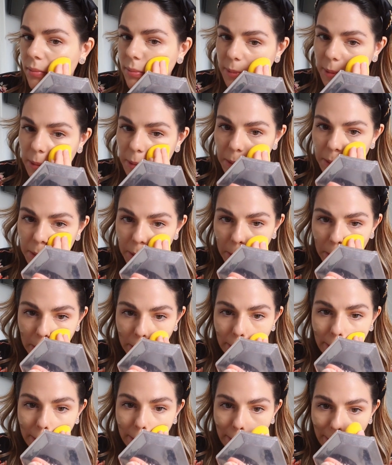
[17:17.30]
and
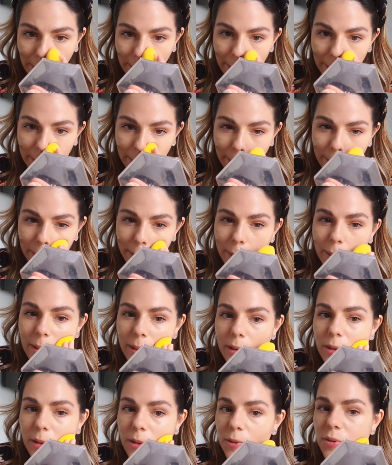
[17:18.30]

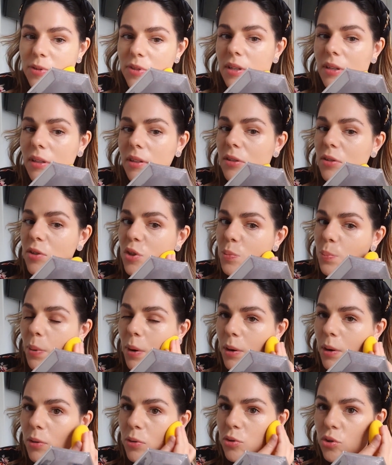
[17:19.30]
using the
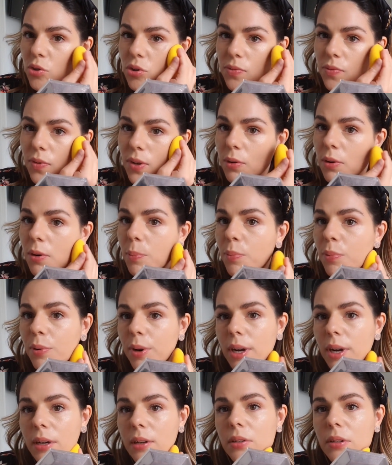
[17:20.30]
sponge is very
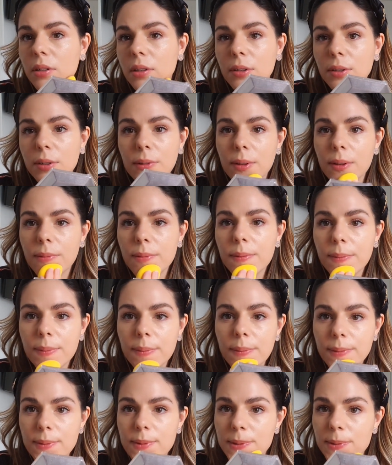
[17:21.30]
practical,
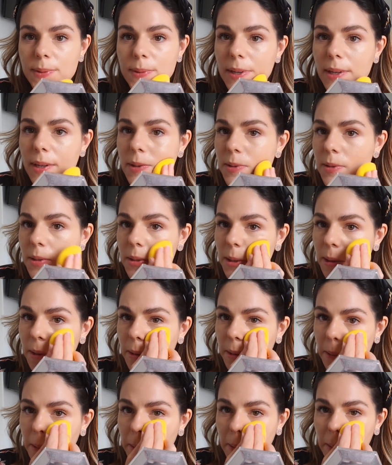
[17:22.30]
as you can see,
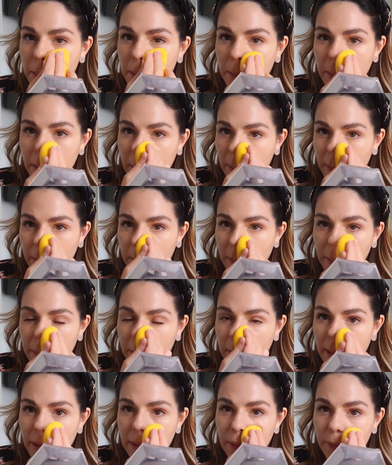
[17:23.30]

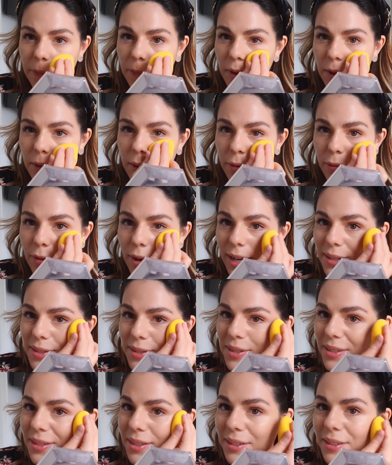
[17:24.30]
even very
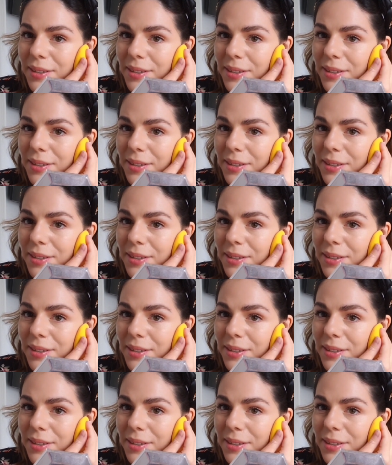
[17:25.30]
fast.